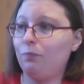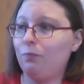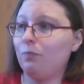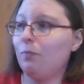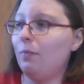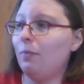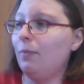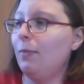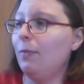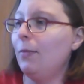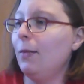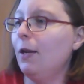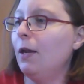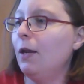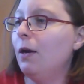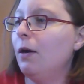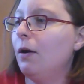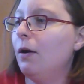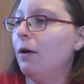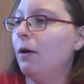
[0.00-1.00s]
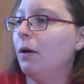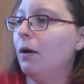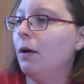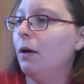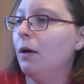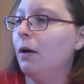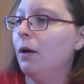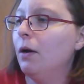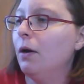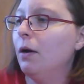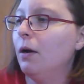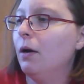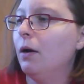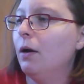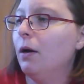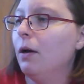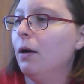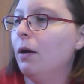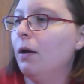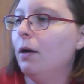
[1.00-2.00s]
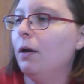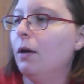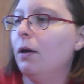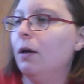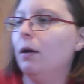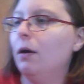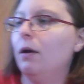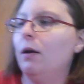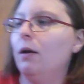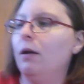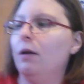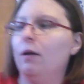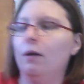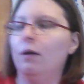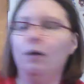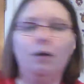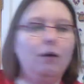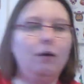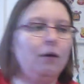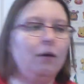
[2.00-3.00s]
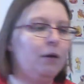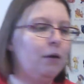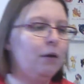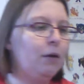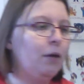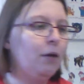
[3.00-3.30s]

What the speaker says: (silence)